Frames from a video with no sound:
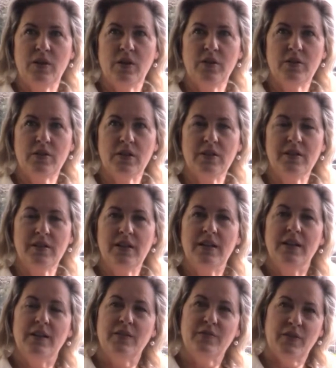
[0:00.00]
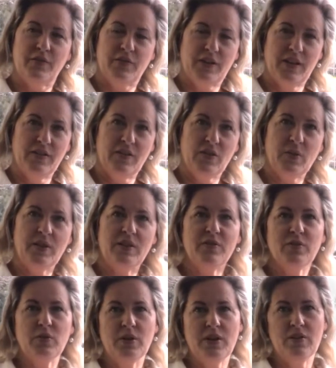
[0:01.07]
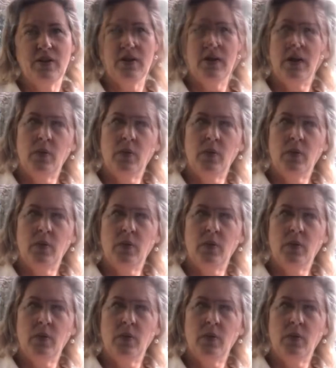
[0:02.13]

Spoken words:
local 15 to 24 year olds.